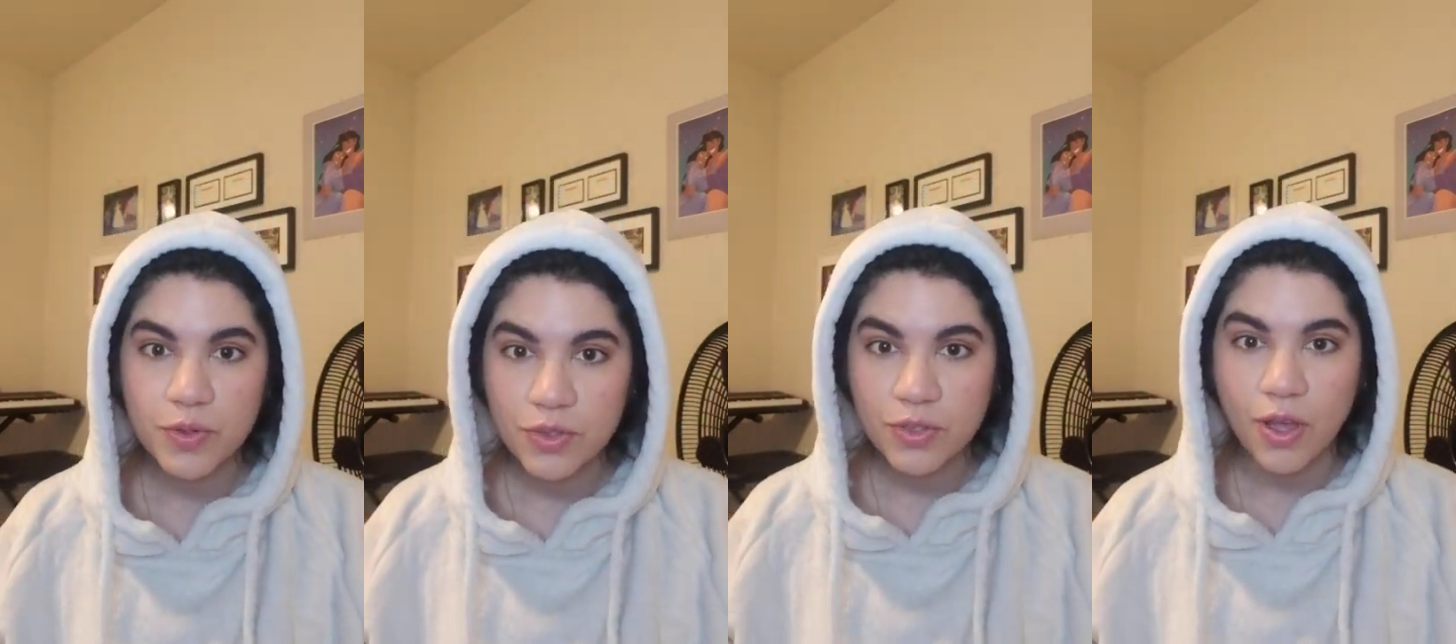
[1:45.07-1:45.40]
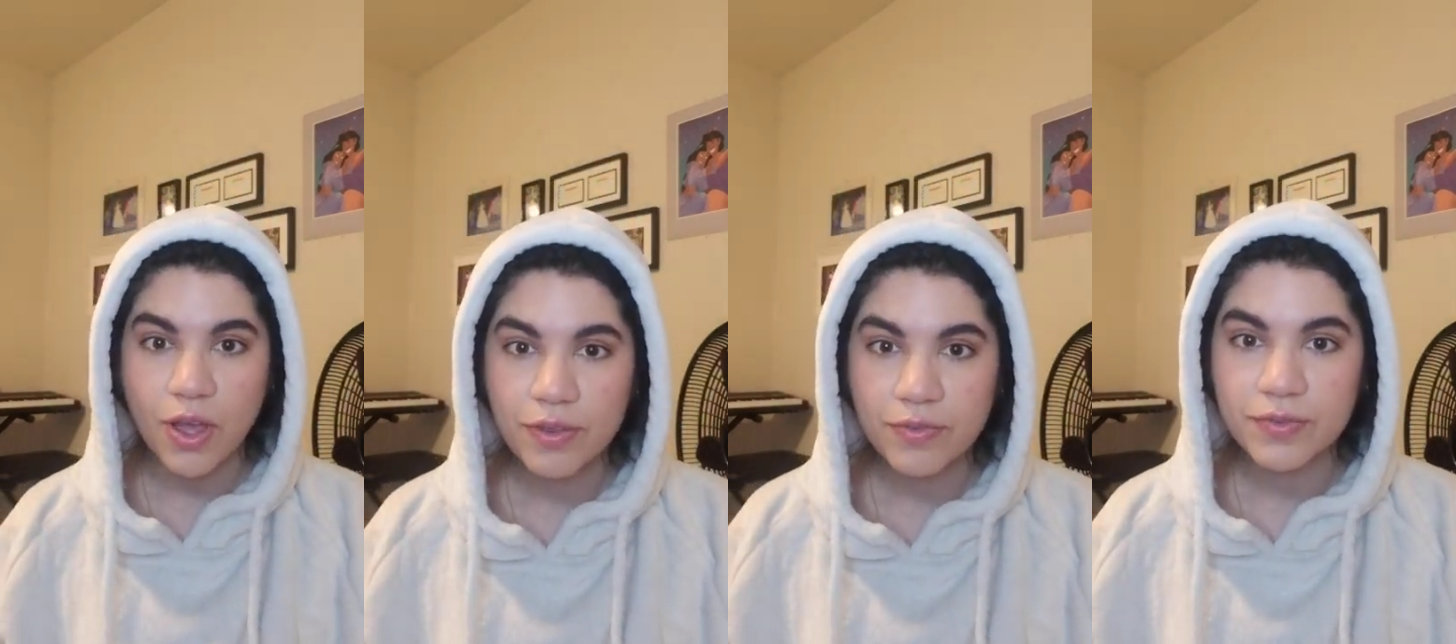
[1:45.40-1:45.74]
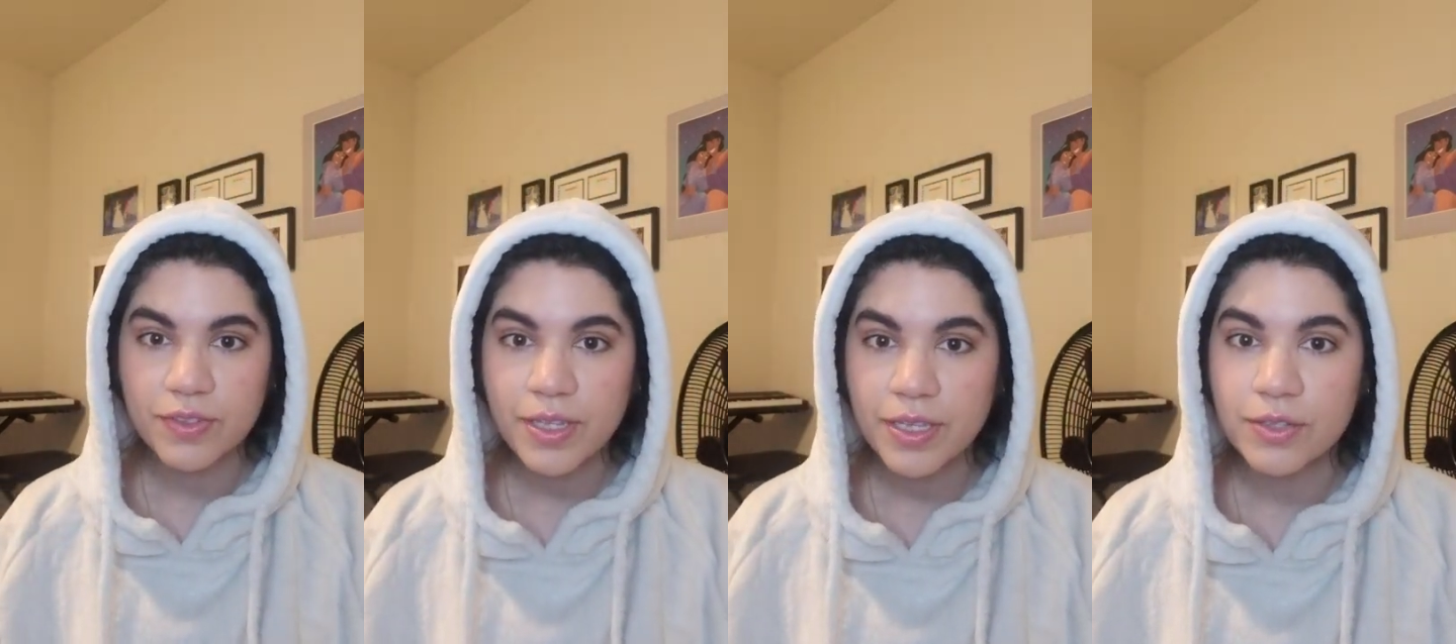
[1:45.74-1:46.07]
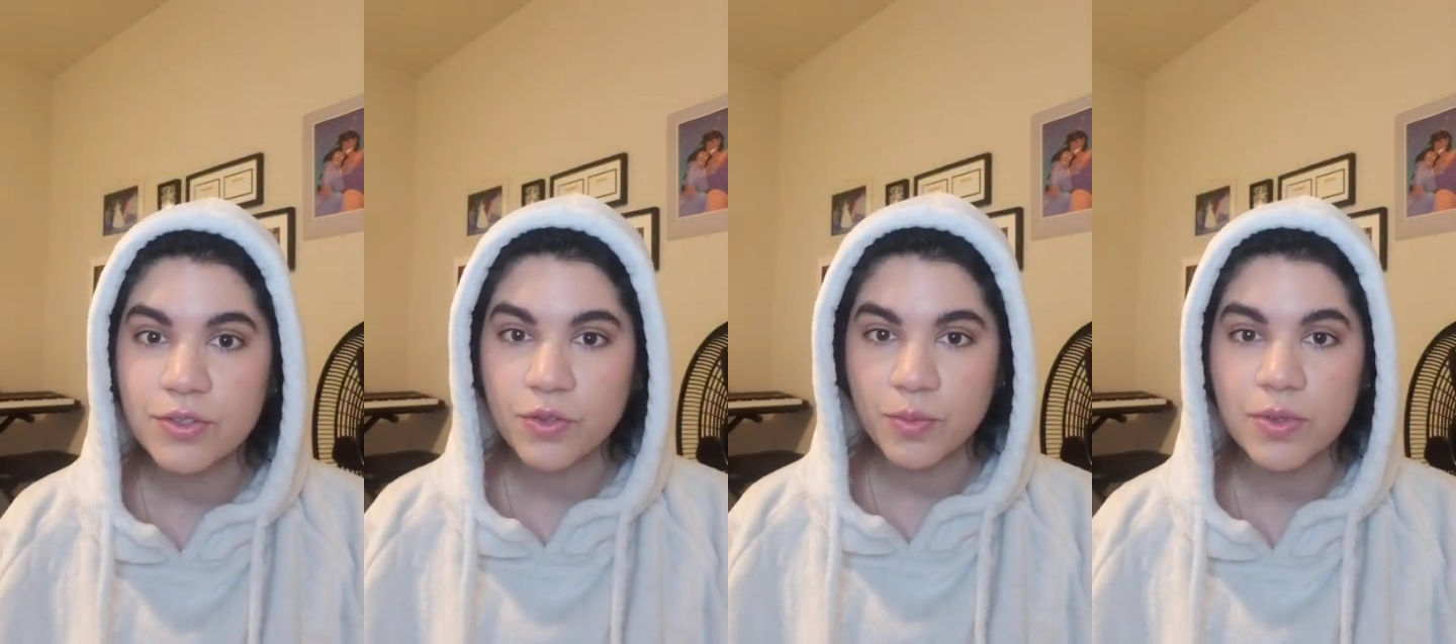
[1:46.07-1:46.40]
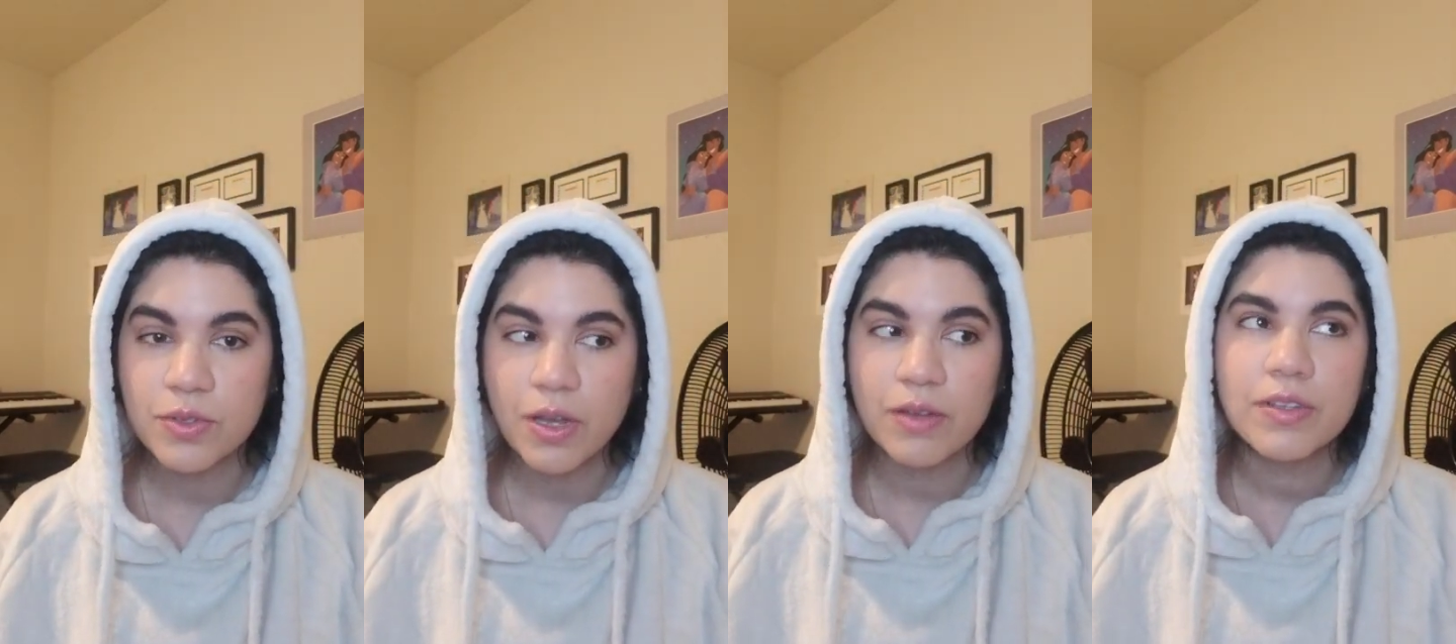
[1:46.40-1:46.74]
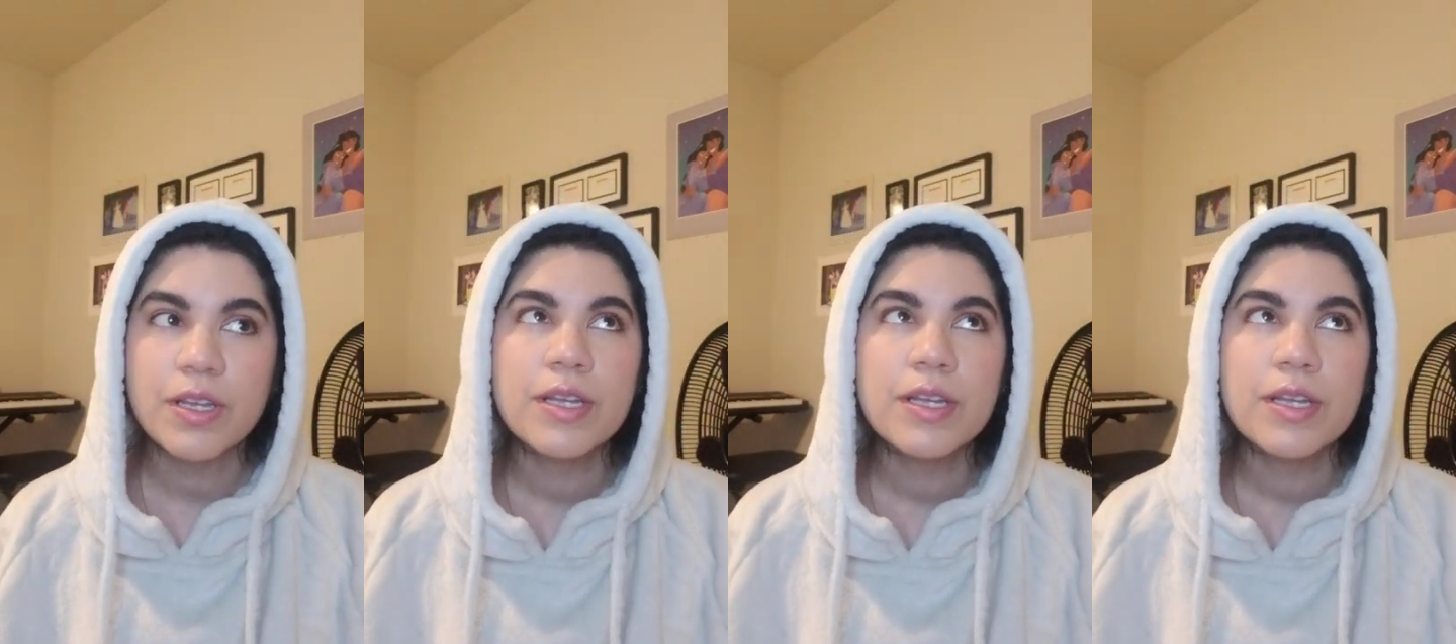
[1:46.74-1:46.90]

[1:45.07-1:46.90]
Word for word: soft, like super soft.